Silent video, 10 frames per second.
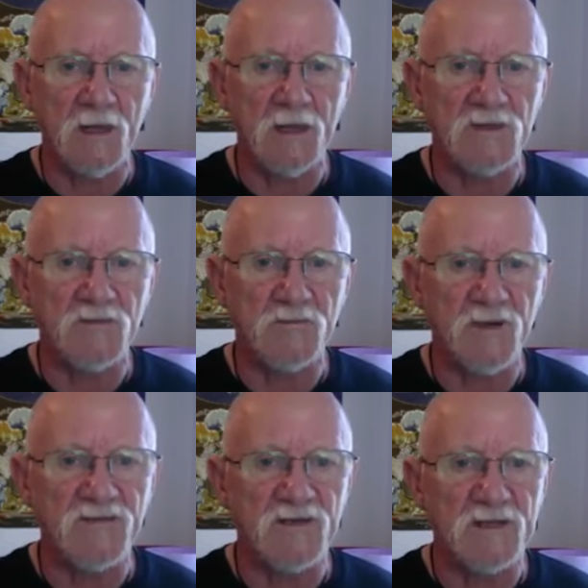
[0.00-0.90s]

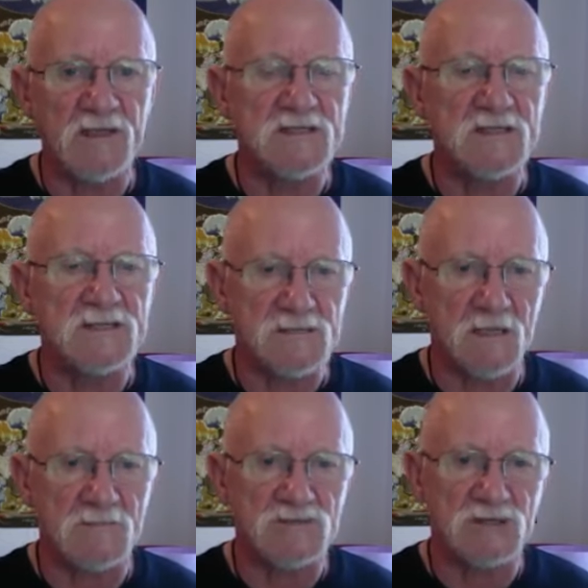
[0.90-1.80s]
expressing this in
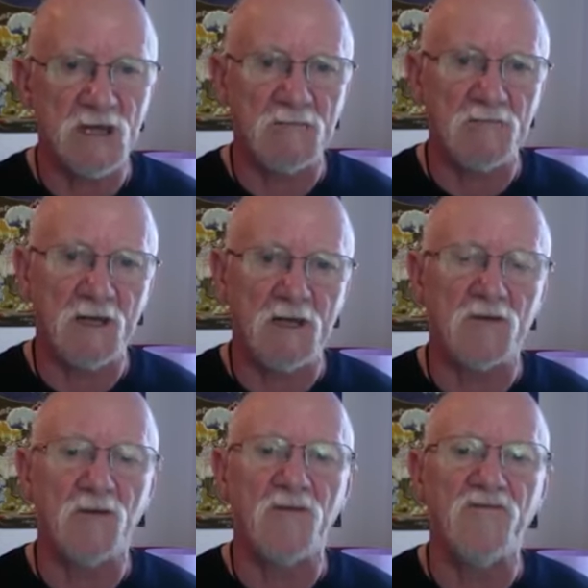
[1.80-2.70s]
some shape,
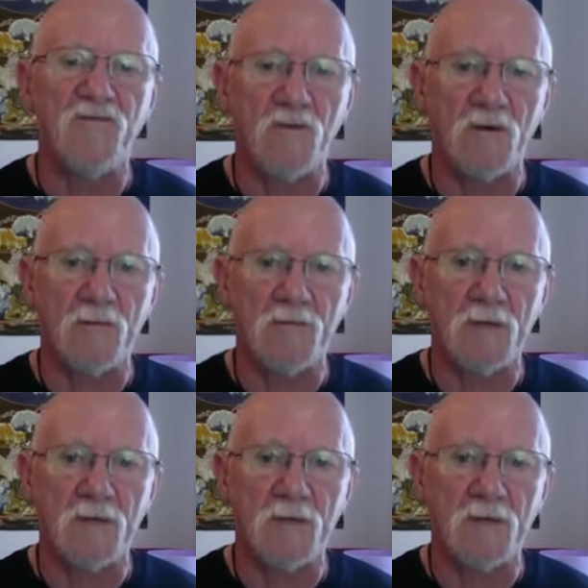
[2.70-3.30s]
manner, or form.